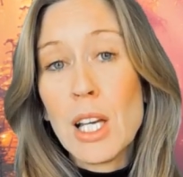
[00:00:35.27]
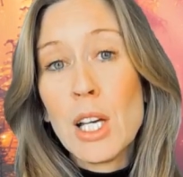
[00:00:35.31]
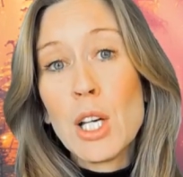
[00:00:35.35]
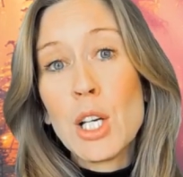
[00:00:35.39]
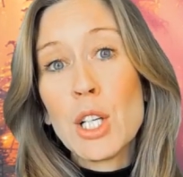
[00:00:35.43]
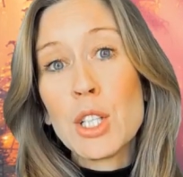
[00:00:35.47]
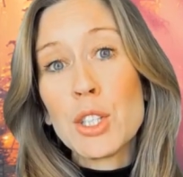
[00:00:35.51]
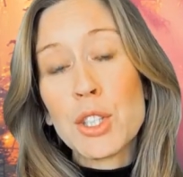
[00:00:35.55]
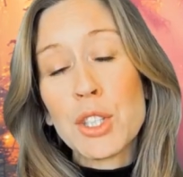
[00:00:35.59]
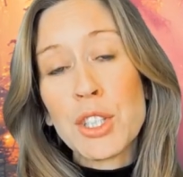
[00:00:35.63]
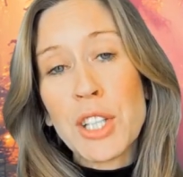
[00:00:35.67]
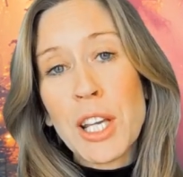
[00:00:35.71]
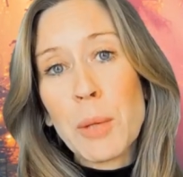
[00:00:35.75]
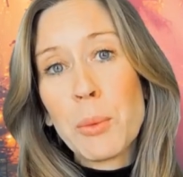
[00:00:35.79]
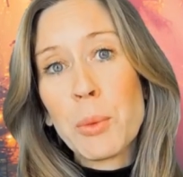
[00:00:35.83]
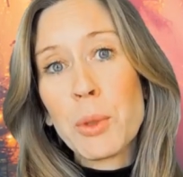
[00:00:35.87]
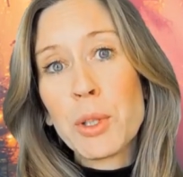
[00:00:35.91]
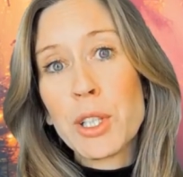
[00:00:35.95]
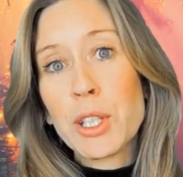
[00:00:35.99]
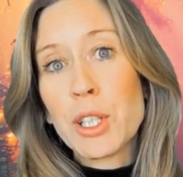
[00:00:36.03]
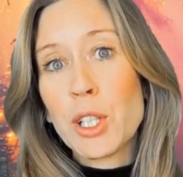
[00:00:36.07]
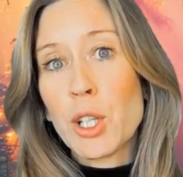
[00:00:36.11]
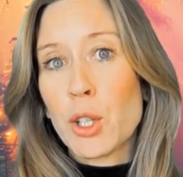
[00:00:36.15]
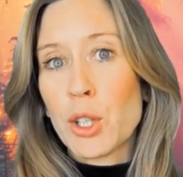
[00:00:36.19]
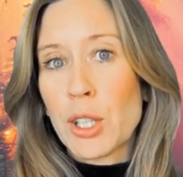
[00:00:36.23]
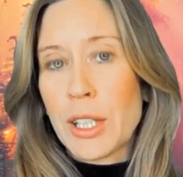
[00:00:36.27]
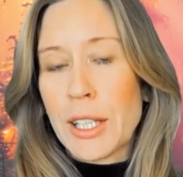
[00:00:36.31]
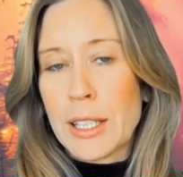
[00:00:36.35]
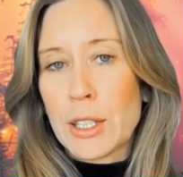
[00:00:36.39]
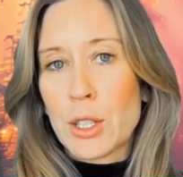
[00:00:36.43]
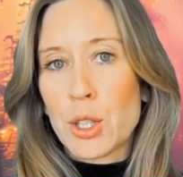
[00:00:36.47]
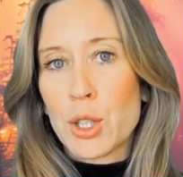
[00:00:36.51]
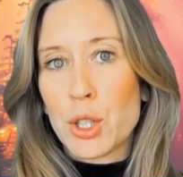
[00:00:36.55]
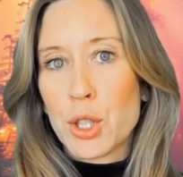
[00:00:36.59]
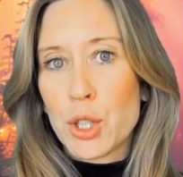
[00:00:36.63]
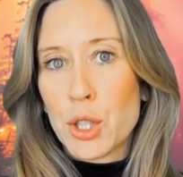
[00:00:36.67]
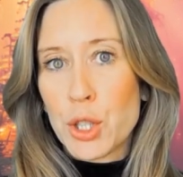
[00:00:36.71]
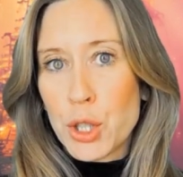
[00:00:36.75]
Today, we're going to look at a
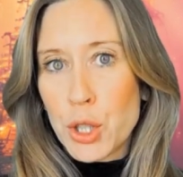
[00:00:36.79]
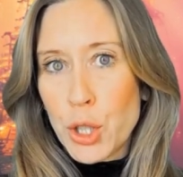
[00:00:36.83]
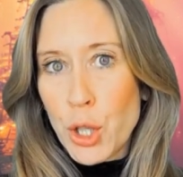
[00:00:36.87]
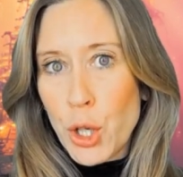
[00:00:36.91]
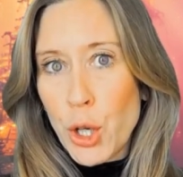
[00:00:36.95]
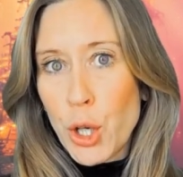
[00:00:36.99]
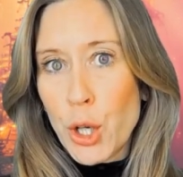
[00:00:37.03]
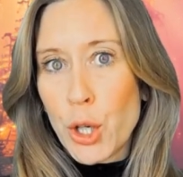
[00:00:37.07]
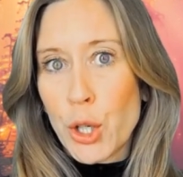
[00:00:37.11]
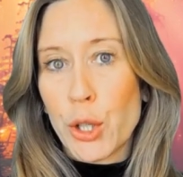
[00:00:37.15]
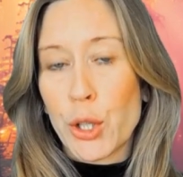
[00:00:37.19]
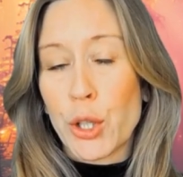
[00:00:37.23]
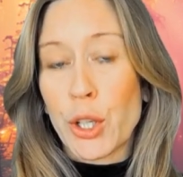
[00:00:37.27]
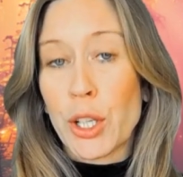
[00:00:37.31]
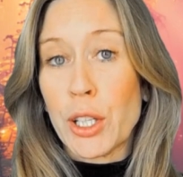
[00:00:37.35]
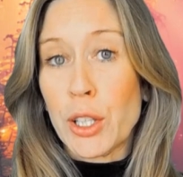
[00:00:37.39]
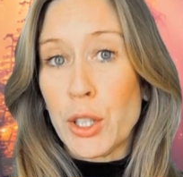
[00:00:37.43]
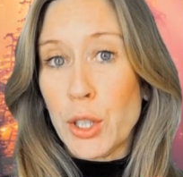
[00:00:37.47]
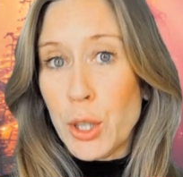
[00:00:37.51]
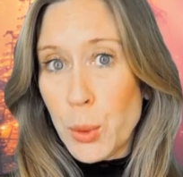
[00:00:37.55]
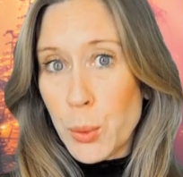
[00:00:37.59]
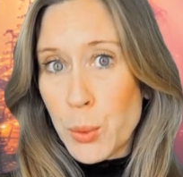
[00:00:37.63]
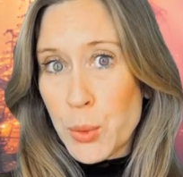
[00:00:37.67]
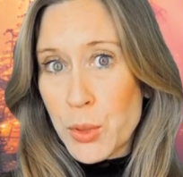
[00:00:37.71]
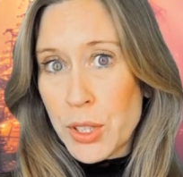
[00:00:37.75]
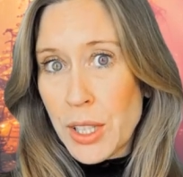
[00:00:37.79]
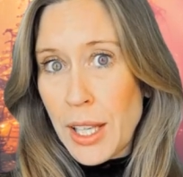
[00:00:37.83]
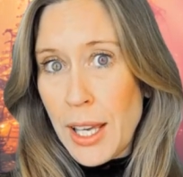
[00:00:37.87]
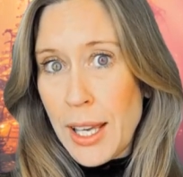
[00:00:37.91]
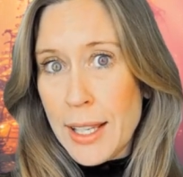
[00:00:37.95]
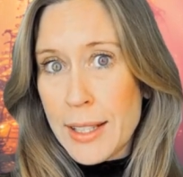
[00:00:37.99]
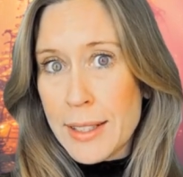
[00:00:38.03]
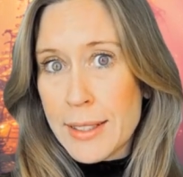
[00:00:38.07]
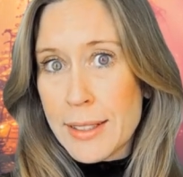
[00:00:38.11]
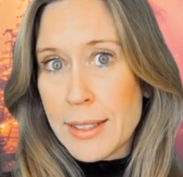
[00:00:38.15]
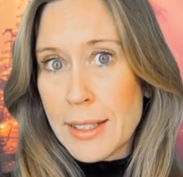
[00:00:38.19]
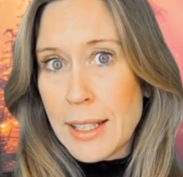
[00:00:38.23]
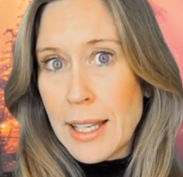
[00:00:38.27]
churn use
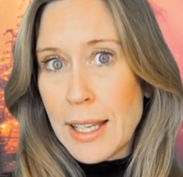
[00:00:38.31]
case.